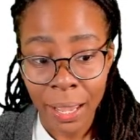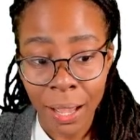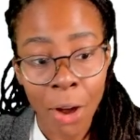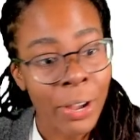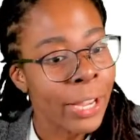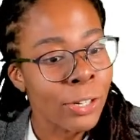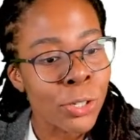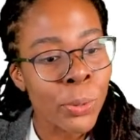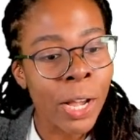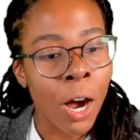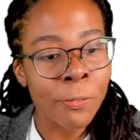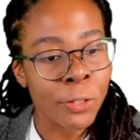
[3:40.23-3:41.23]
Okay, you're
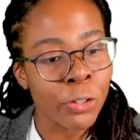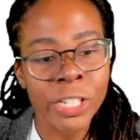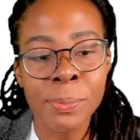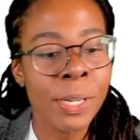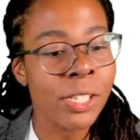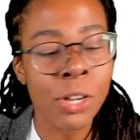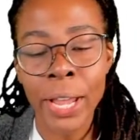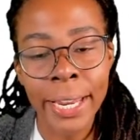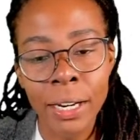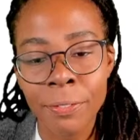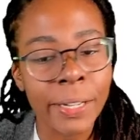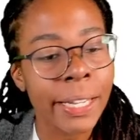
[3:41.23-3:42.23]
doing it after Christmas. Okay,
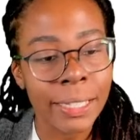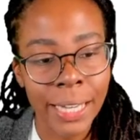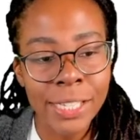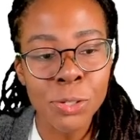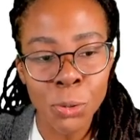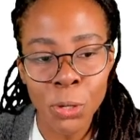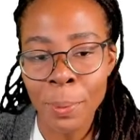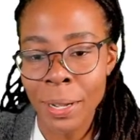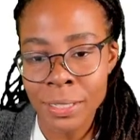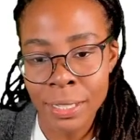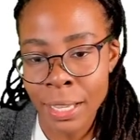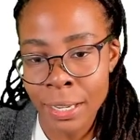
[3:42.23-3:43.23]
lovely. Let's talk
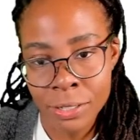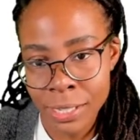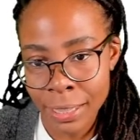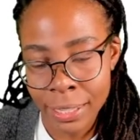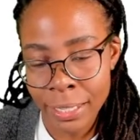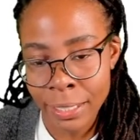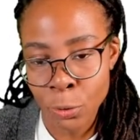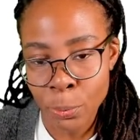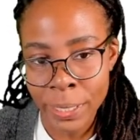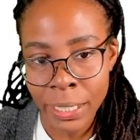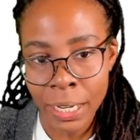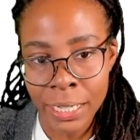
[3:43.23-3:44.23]
about it then, because I think it will
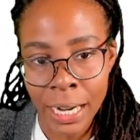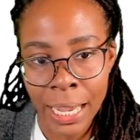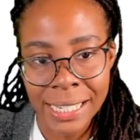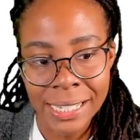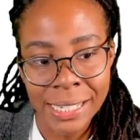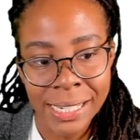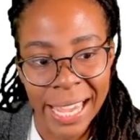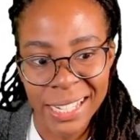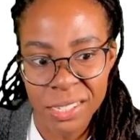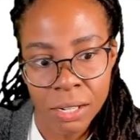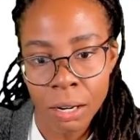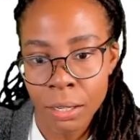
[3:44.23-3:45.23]
be a nice head
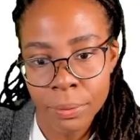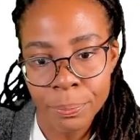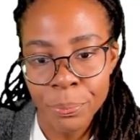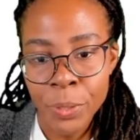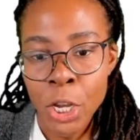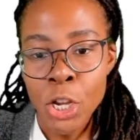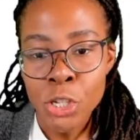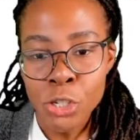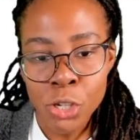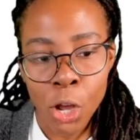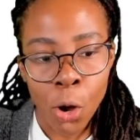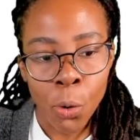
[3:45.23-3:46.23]
start.
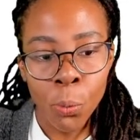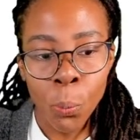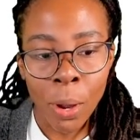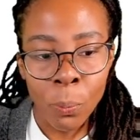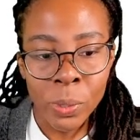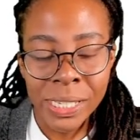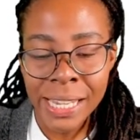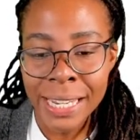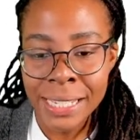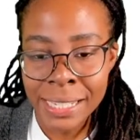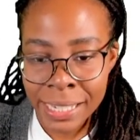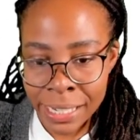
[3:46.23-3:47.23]
So when we say
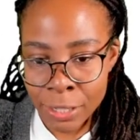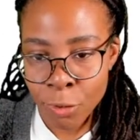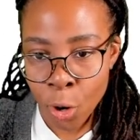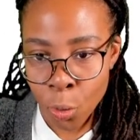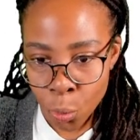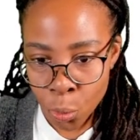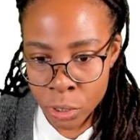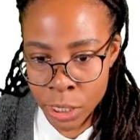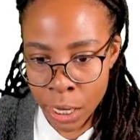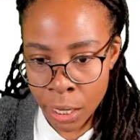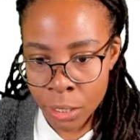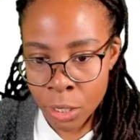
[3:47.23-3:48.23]
zero
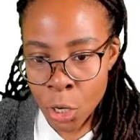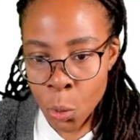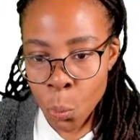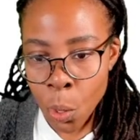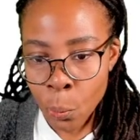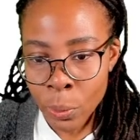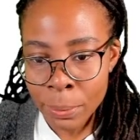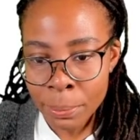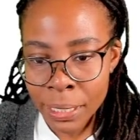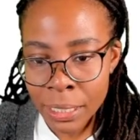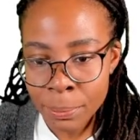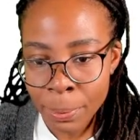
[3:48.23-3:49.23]
order, what we
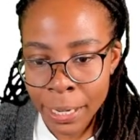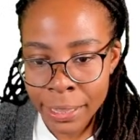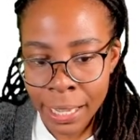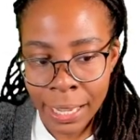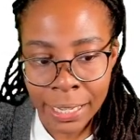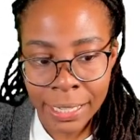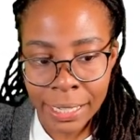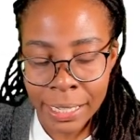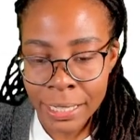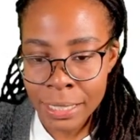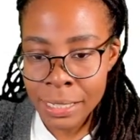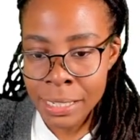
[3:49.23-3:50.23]
mean by that
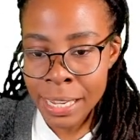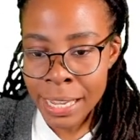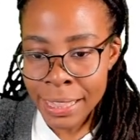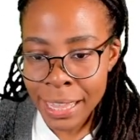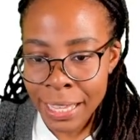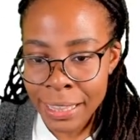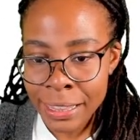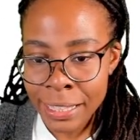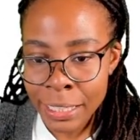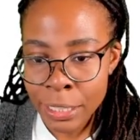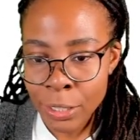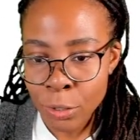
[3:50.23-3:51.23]
is that
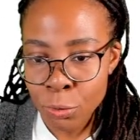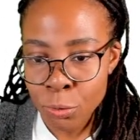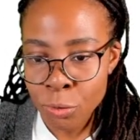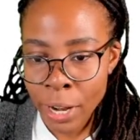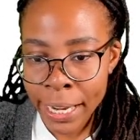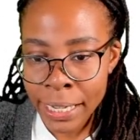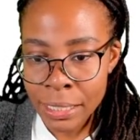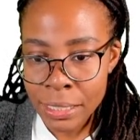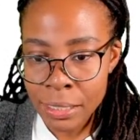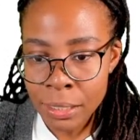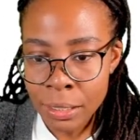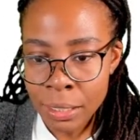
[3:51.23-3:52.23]
the
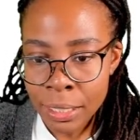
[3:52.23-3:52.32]
rate